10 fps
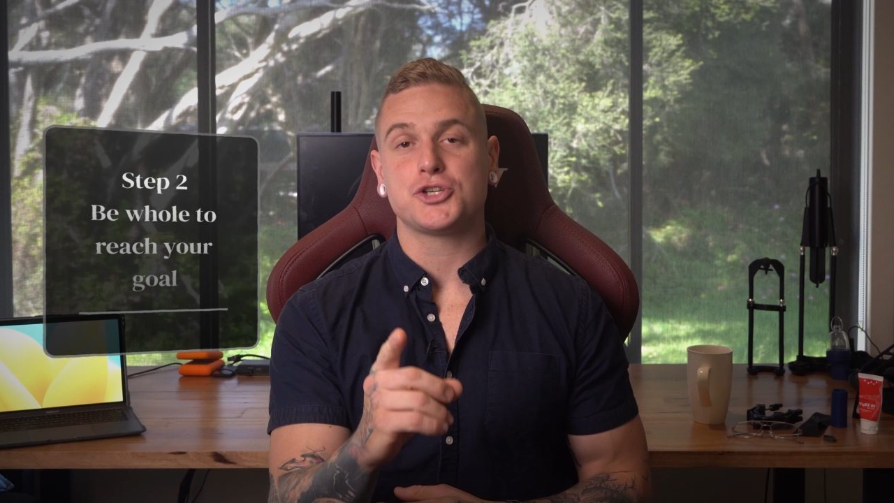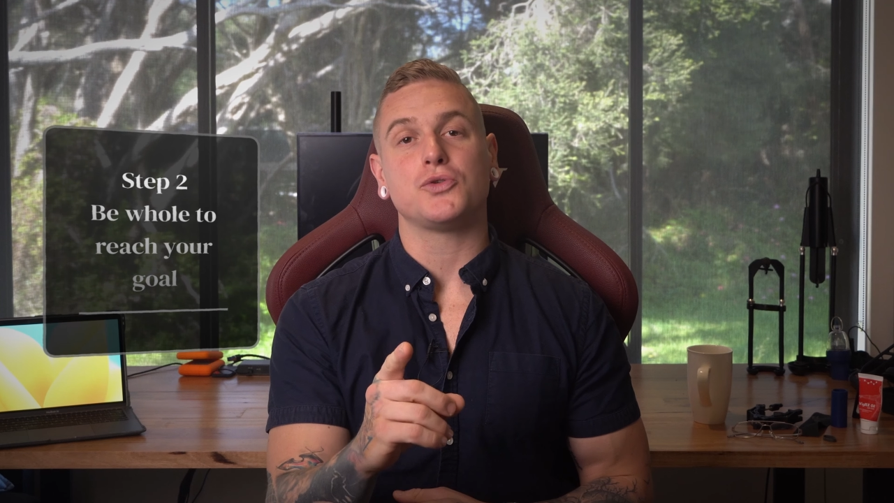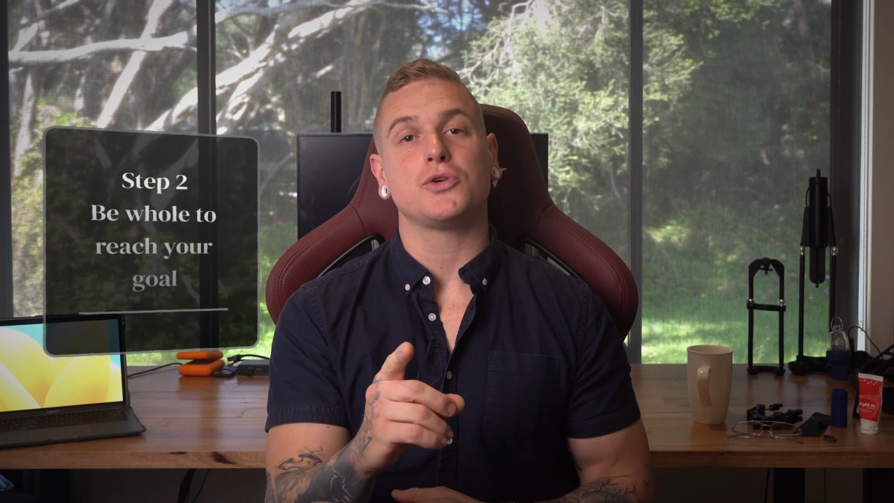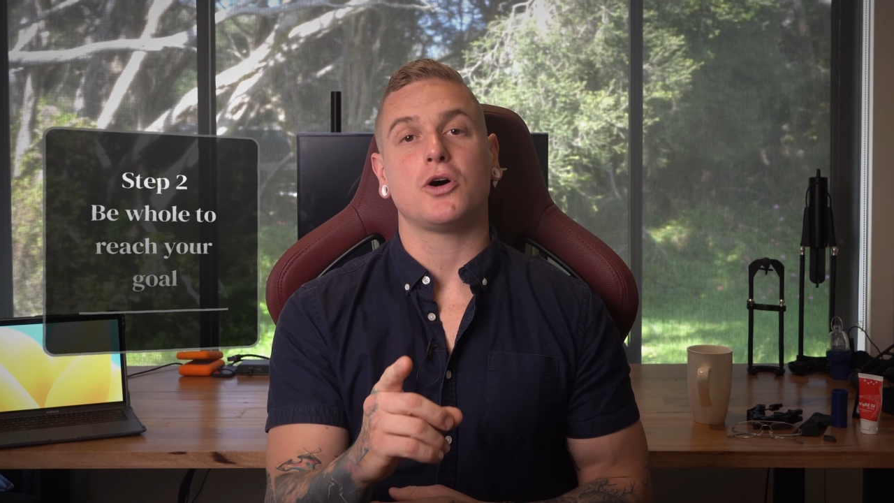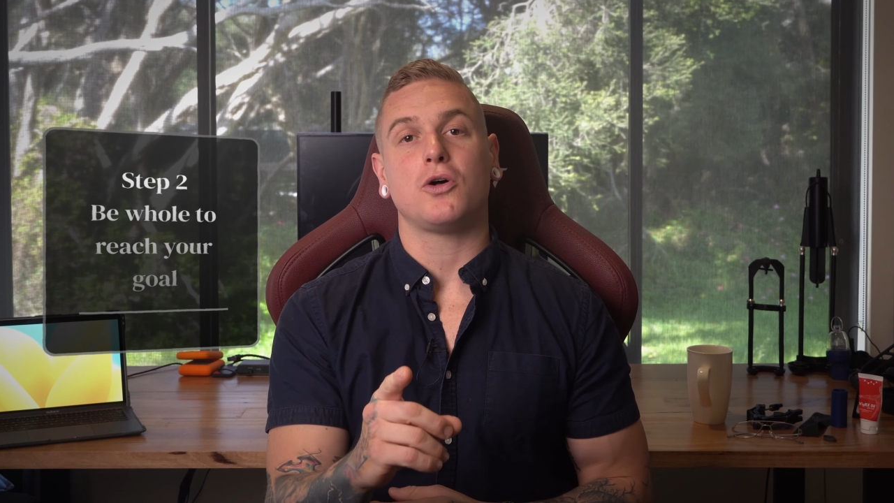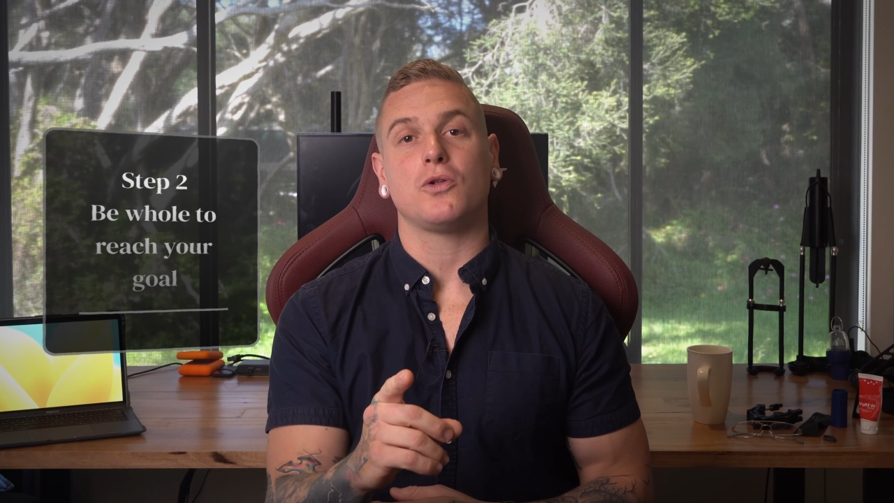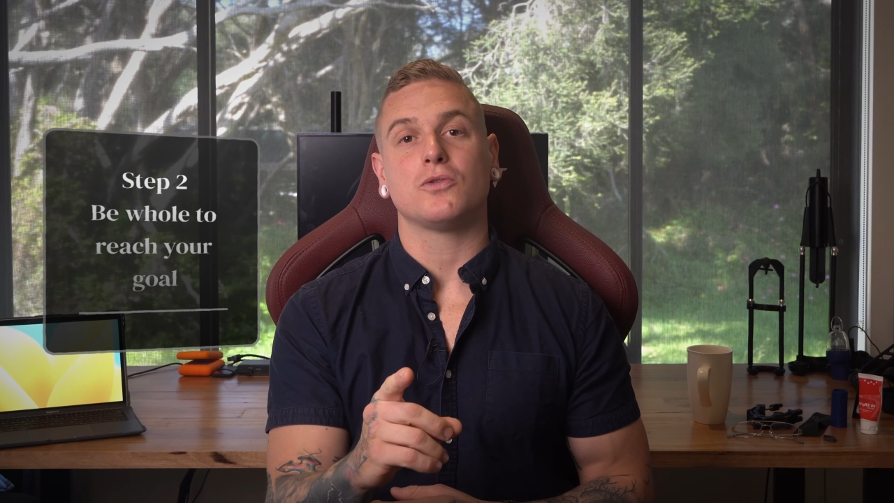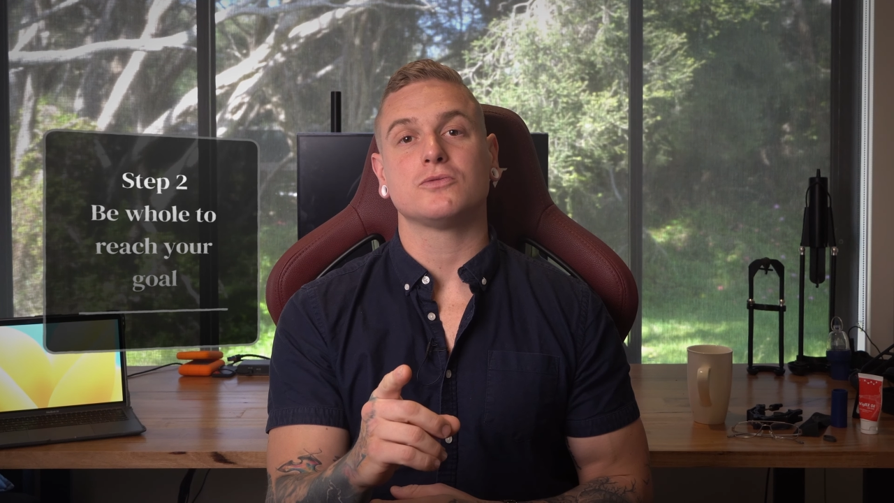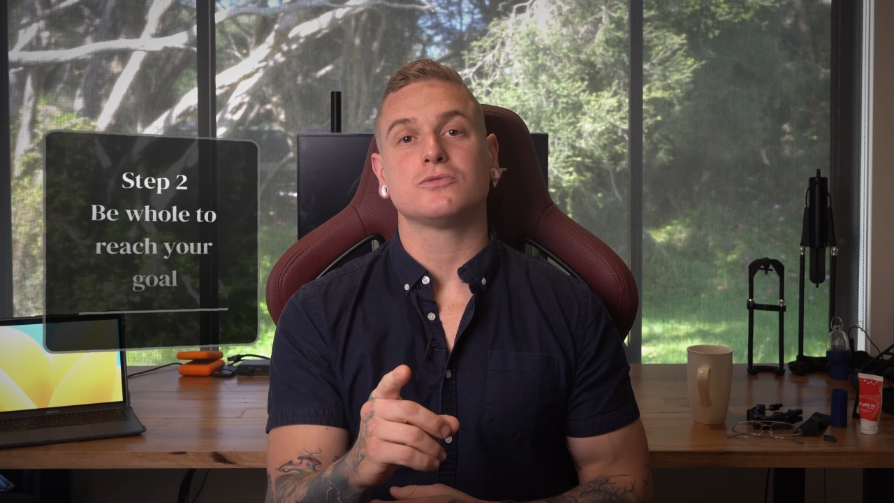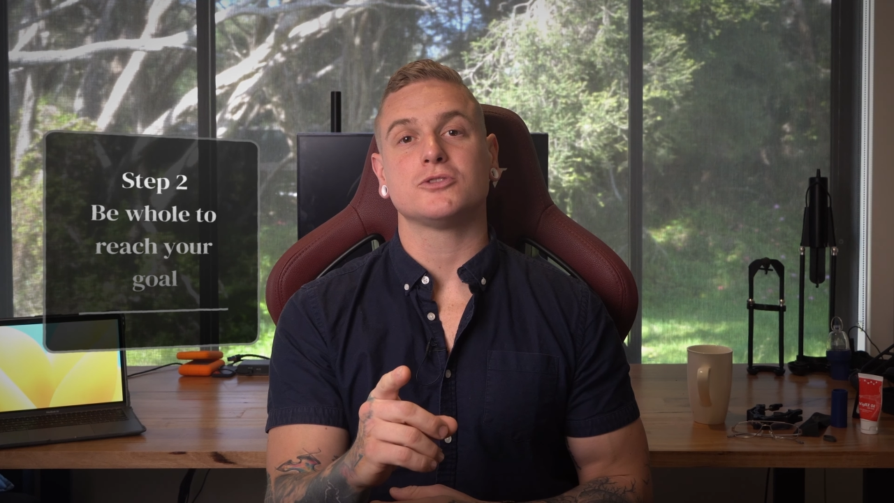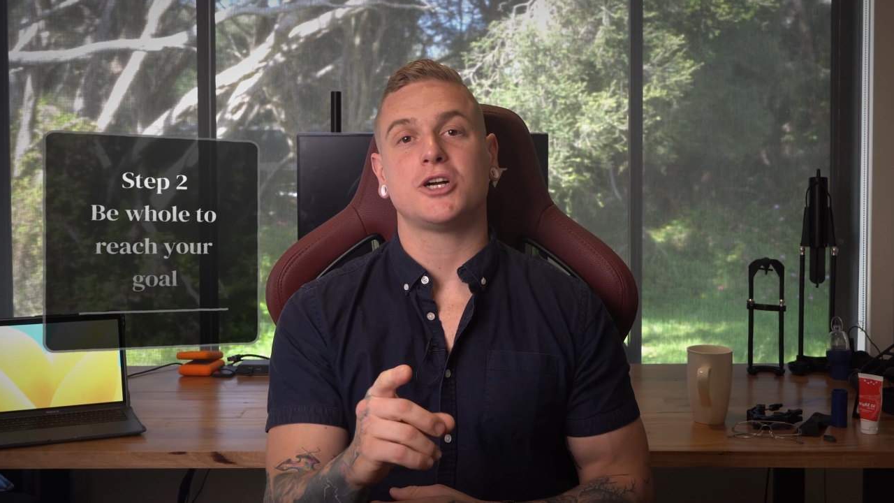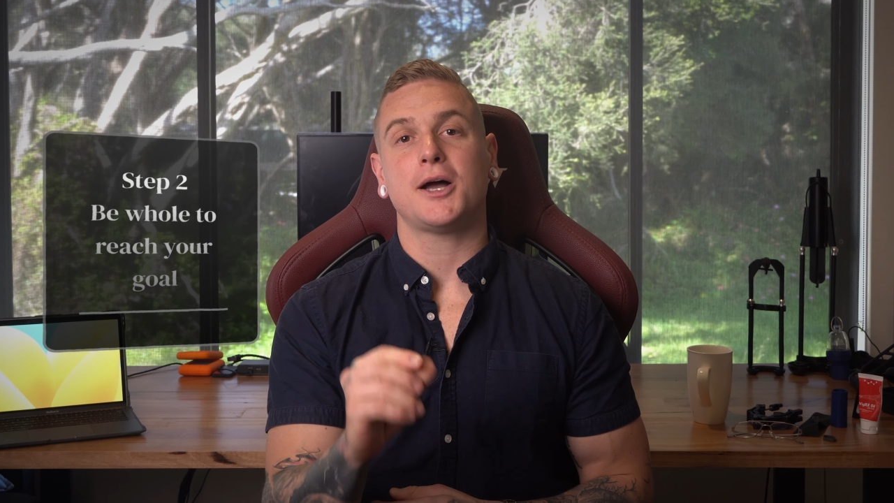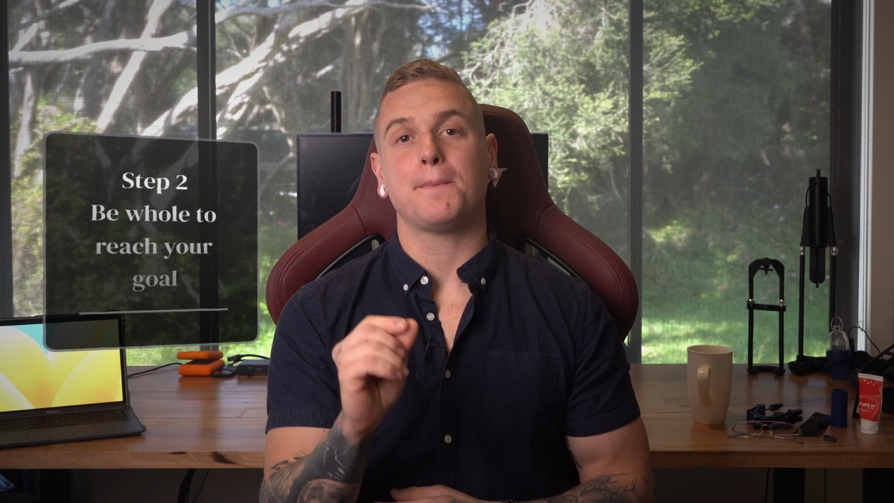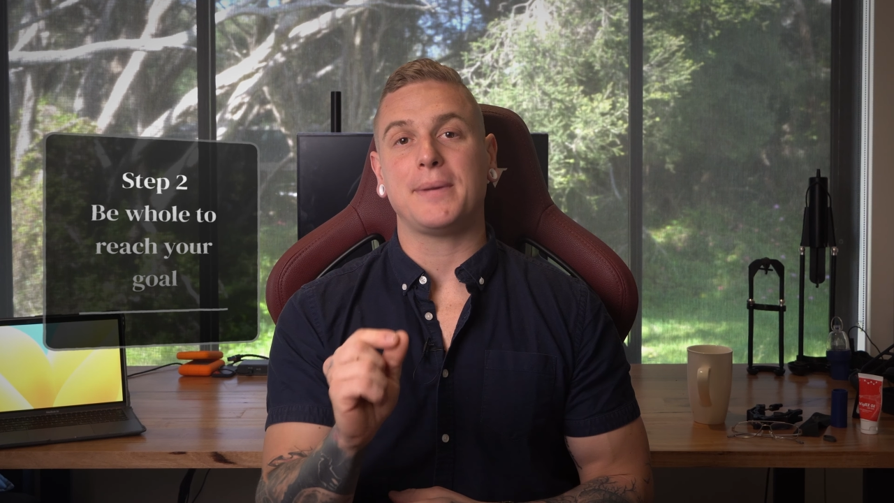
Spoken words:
your goal. All right,